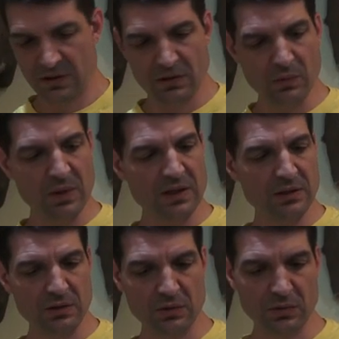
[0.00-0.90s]
The way
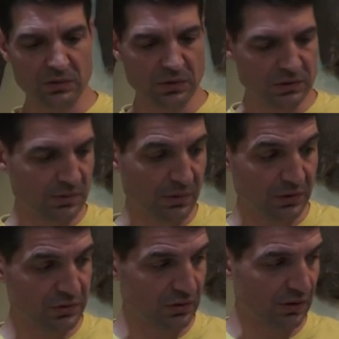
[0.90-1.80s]
you use a
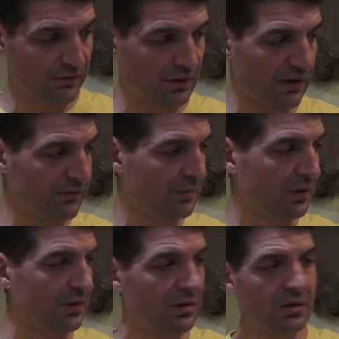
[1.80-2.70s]
bow stringer, if you're not
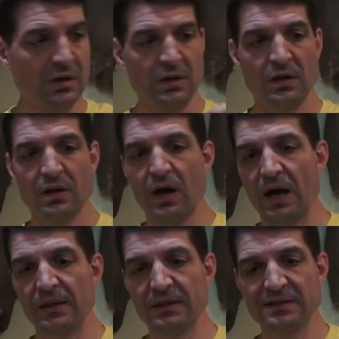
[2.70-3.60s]
familiar,
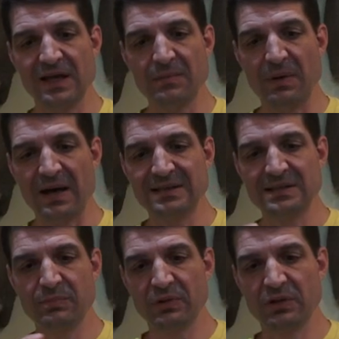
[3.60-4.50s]
the type I
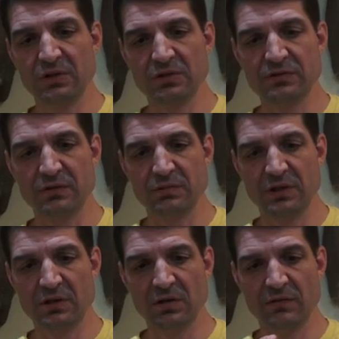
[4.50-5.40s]
typically use for a
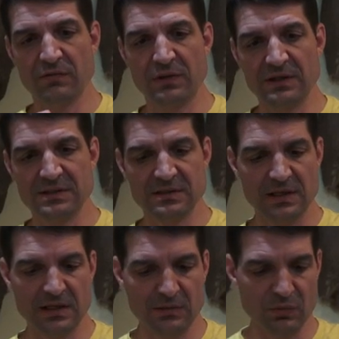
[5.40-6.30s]
recurve, this
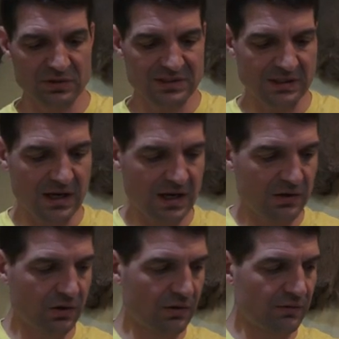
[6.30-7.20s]
end will
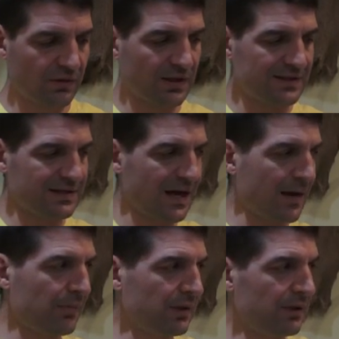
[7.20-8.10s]
slide over the
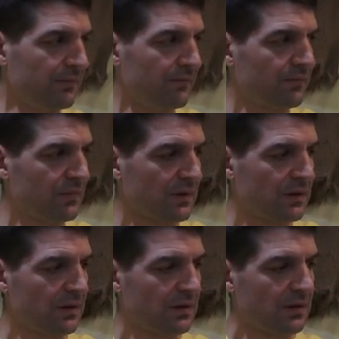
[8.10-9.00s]
top limb,
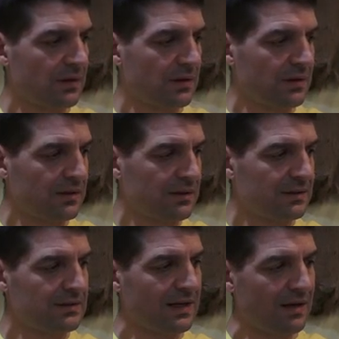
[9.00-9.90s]

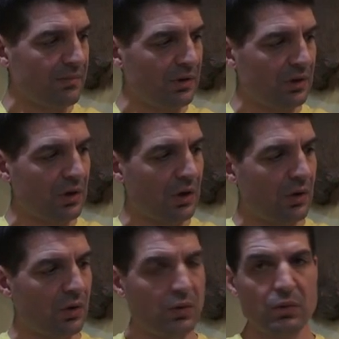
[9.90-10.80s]
down
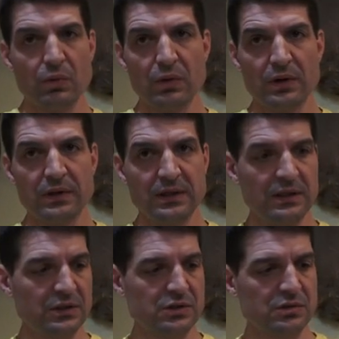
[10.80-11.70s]
below where
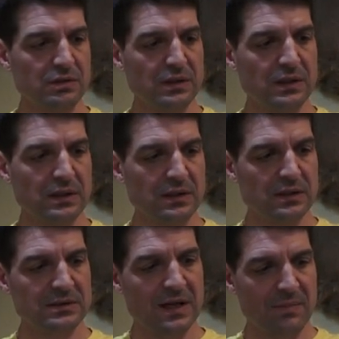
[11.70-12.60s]
the string,
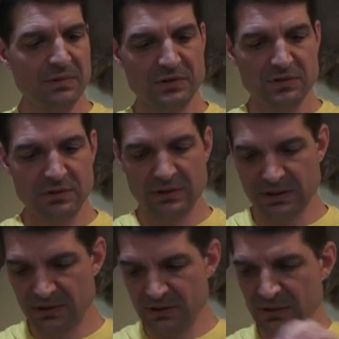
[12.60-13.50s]
top of the string
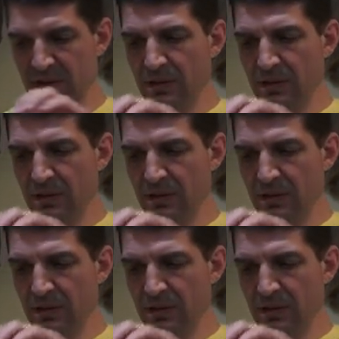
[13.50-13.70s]
is,